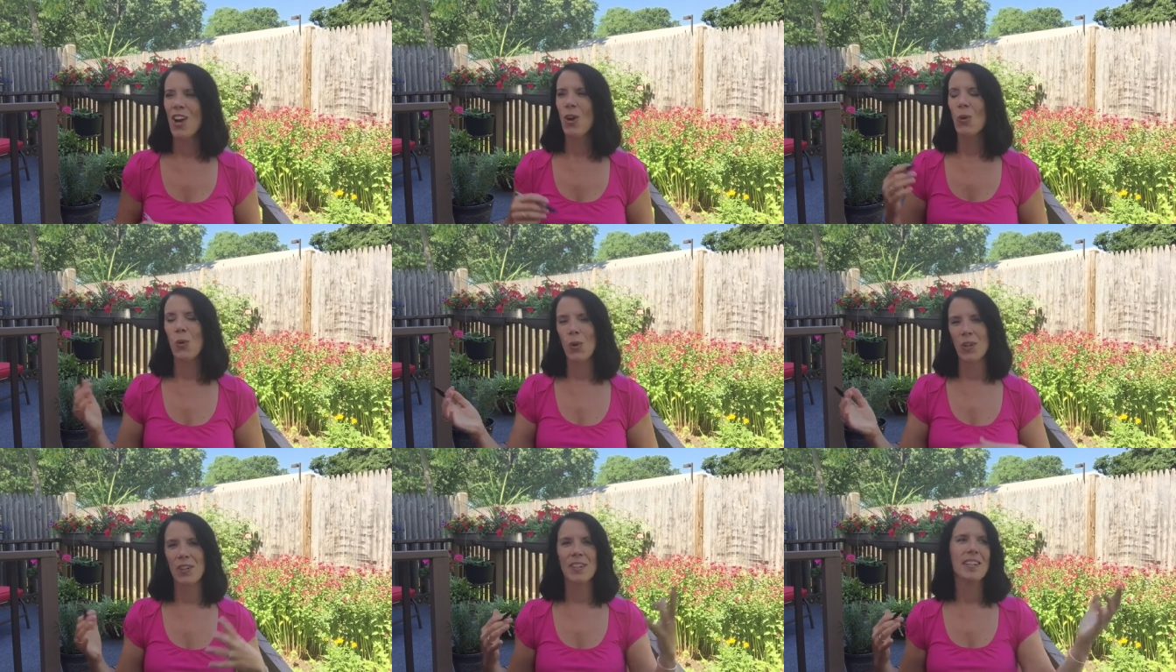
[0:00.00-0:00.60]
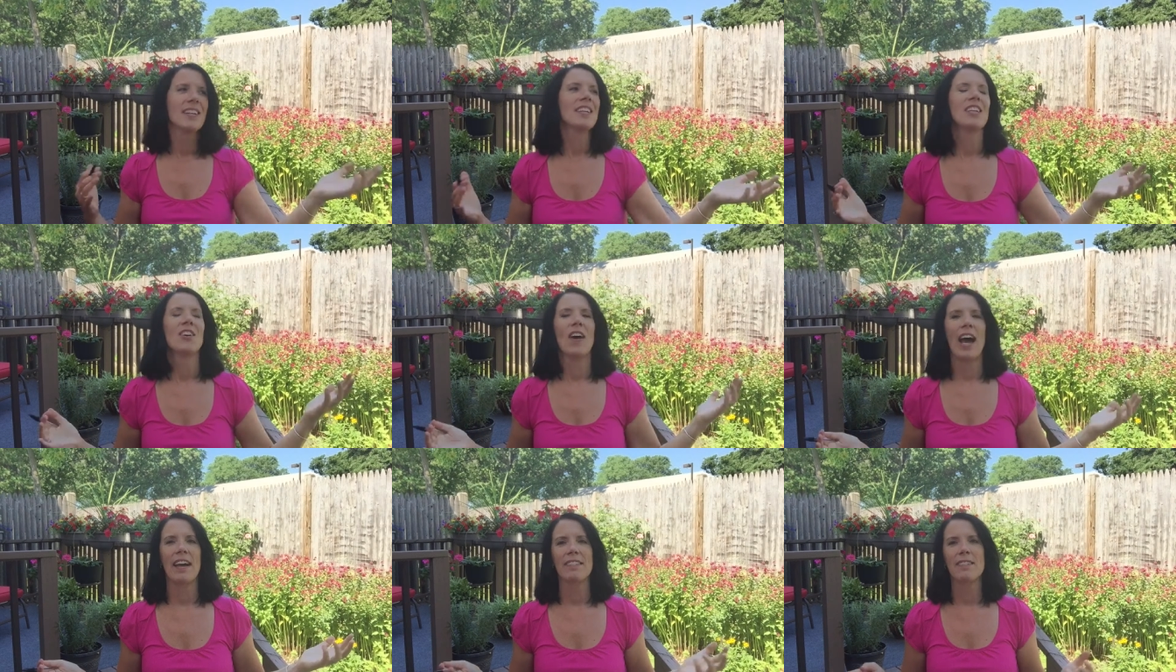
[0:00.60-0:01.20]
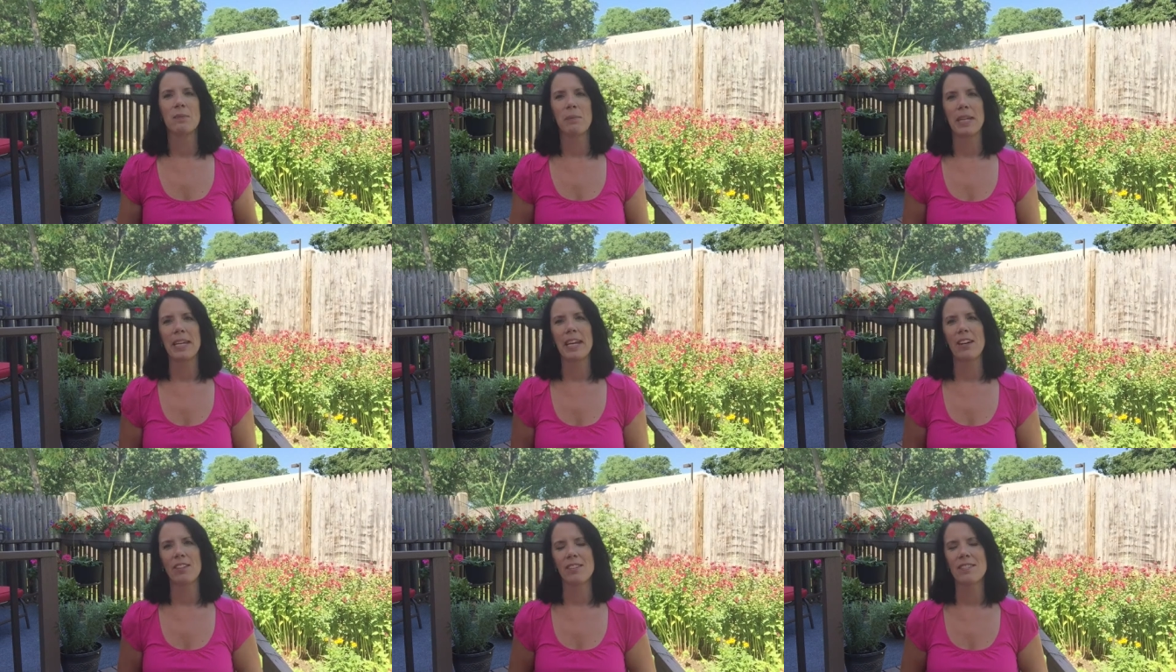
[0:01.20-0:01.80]
or ask
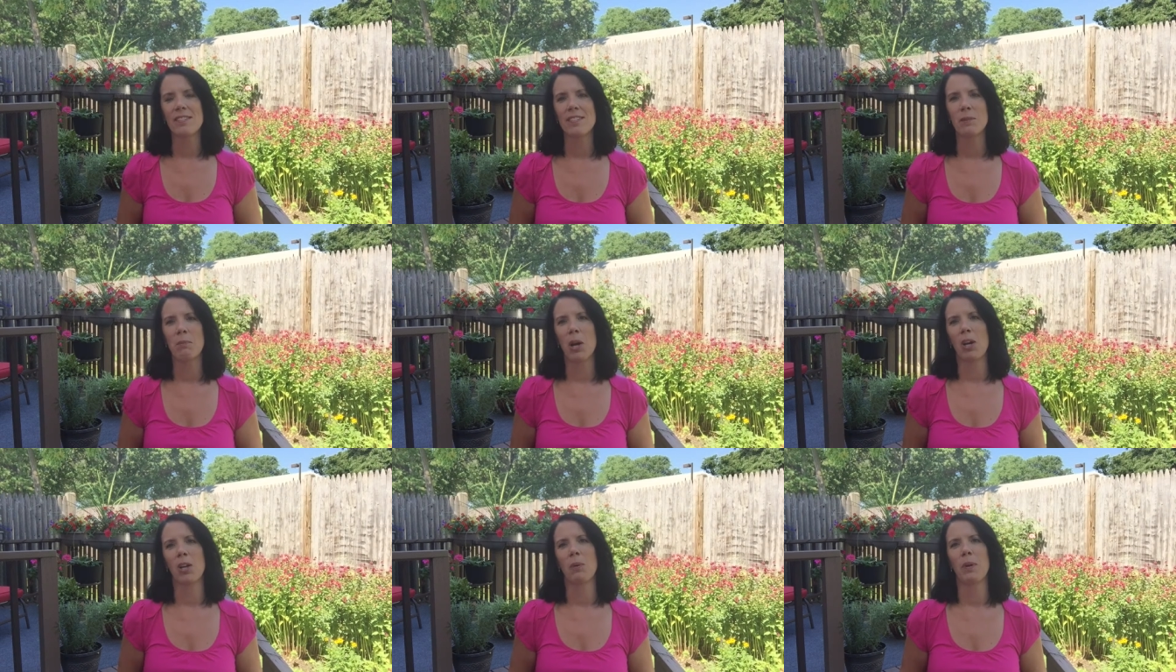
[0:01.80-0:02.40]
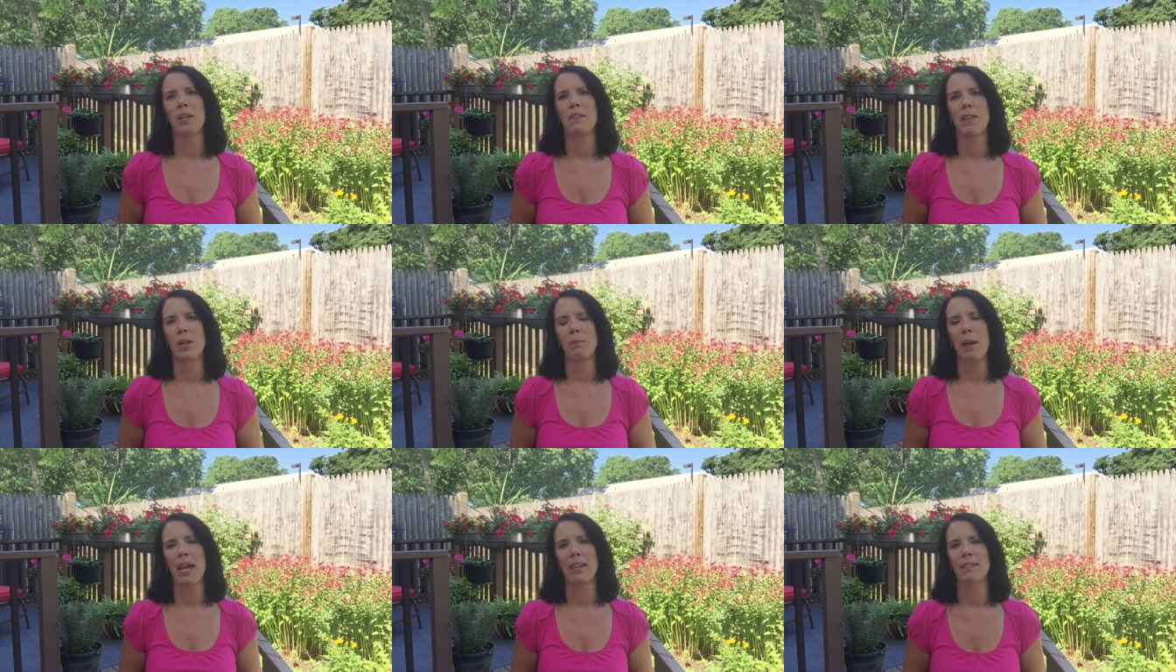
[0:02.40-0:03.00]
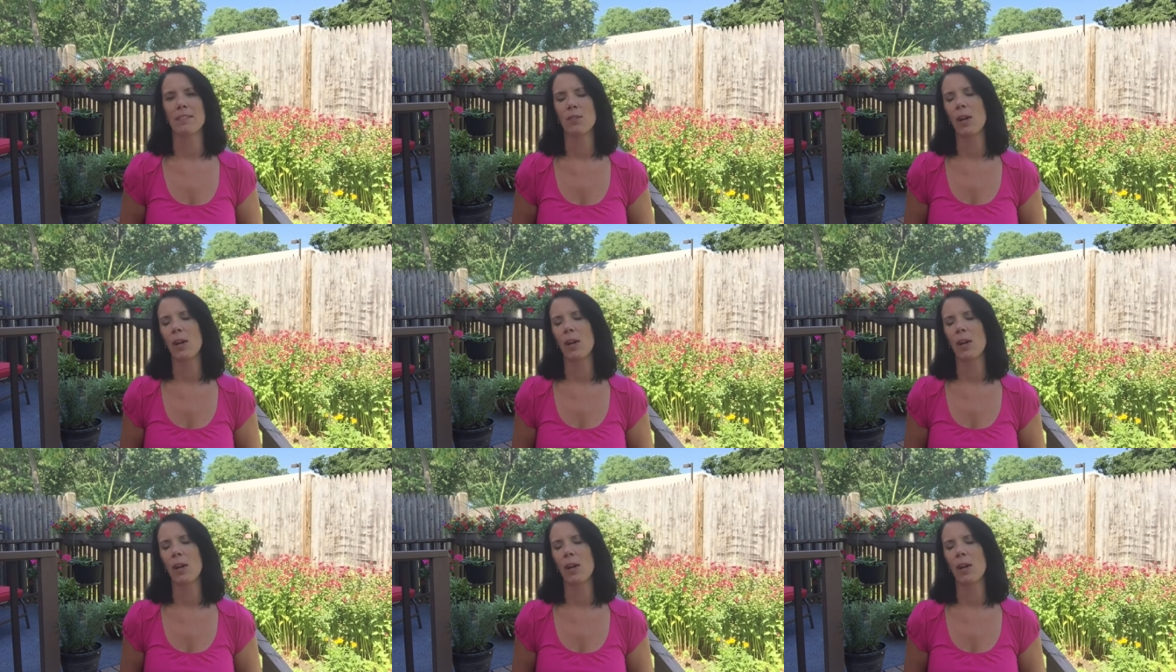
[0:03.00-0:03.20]
somebody else to borrow one of their pens.